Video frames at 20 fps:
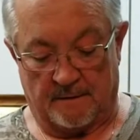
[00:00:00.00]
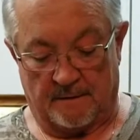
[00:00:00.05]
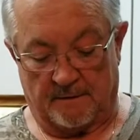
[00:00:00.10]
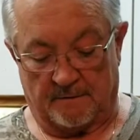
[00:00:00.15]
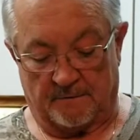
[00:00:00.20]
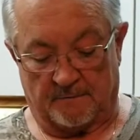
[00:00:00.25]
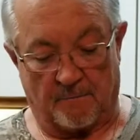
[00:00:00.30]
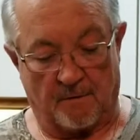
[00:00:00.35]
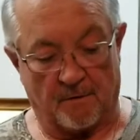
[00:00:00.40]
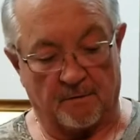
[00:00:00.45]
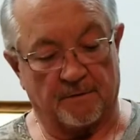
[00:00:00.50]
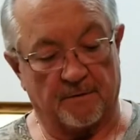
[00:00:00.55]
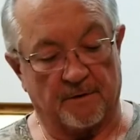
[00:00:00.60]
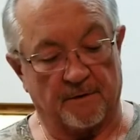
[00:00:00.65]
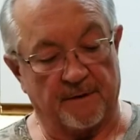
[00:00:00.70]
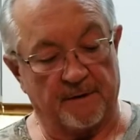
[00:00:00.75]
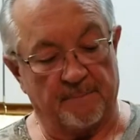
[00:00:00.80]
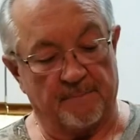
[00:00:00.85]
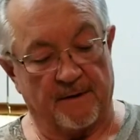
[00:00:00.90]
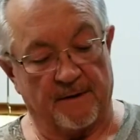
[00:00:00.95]
Smoked turkey
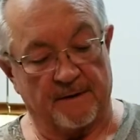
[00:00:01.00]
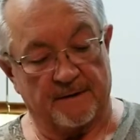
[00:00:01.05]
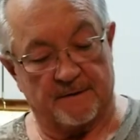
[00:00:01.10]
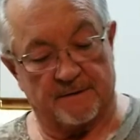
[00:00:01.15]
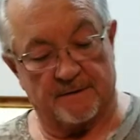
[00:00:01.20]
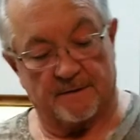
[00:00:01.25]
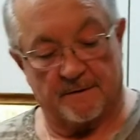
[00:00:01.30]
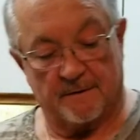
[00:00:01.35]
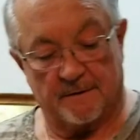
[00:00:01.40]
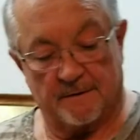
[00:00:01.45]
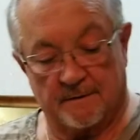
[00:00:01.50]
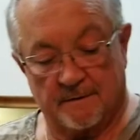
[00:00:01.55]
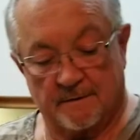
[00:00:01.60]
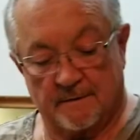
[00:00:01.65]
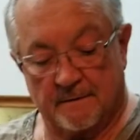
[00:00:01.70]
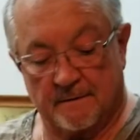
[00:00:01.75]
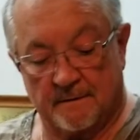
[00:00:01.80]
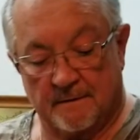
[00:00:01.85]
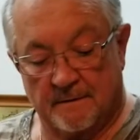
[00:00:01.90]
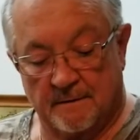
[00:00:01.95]
breast.
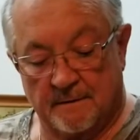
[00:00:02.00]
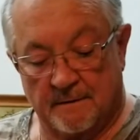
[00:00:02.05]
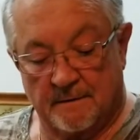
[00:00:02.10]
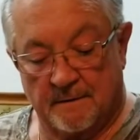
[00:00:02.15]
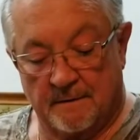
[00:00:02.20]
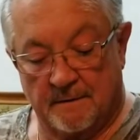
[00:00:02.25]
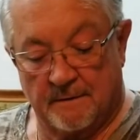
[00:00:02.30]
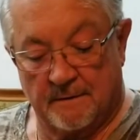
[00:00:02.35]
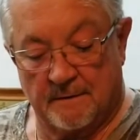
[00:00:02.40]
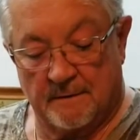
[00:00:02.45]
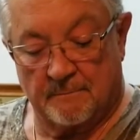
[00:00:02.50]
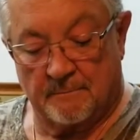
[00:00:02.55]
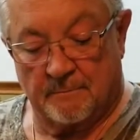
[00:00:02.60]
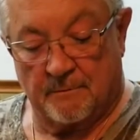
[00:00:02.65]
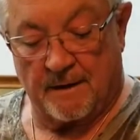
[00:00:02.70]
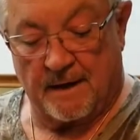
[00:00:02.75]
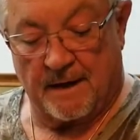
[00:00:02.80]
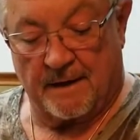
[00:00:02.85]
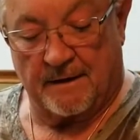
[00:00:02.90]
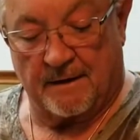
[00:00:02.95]
Put it
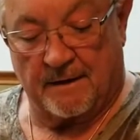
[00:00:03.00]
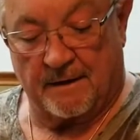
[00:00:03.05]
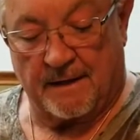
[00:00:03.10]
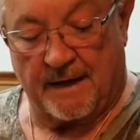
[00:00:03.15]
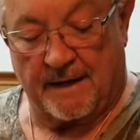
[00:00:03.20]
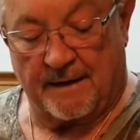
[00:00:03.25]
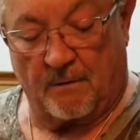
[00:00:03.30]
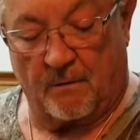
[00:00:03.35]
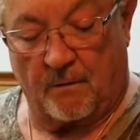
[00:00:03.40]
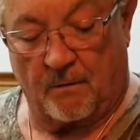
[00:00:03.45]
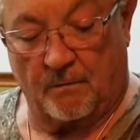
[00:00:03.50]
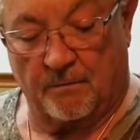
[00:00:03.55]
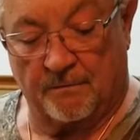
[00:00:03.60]
on there, kind of holds